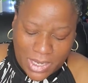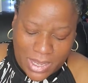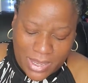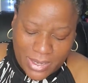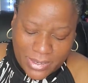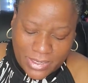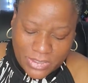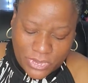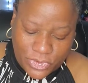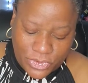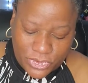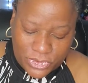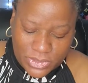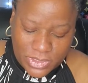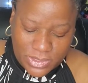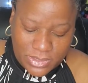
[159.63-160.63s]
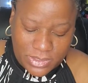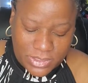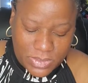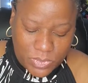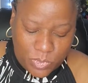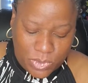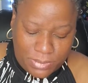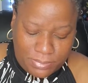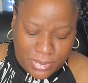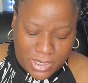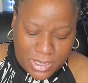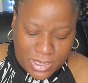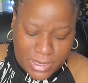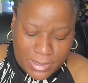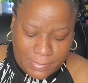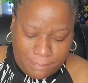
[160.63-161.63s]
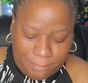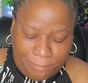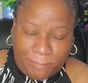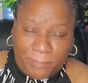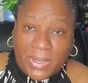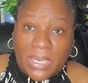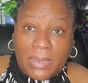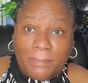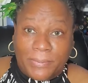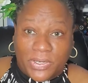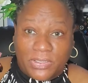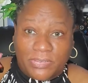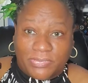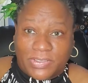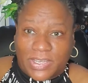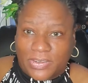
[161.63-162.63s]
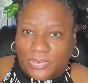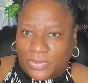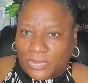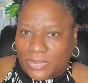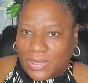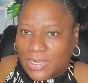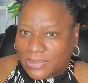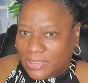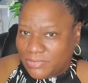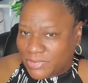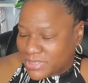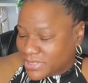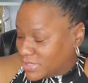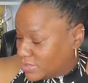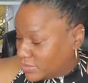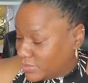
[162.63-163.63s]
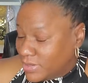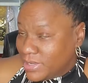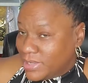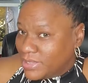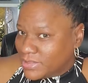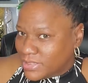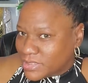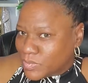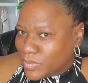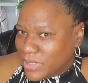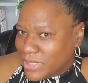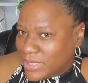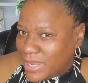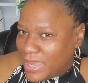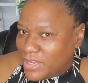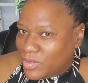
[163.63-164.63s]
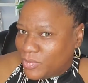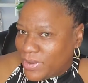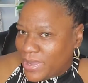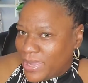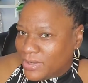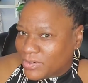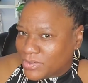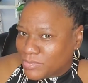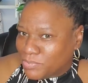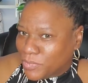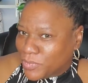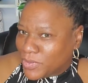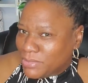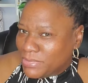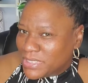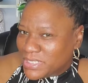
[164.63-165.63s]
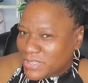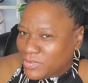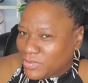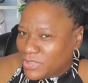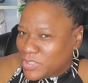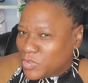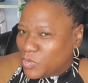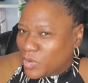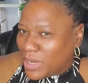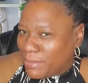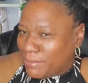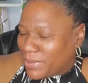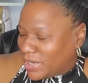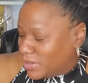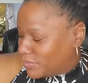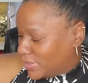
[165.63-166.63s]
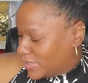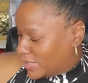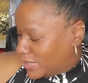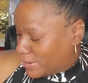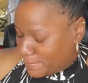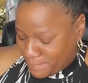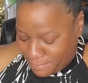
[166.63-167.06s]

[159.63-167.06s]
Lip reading: I got turned on to this one by Pink Butterfly Girl. I love this color. This one and 808 are pretty much the only 2 I buy right now.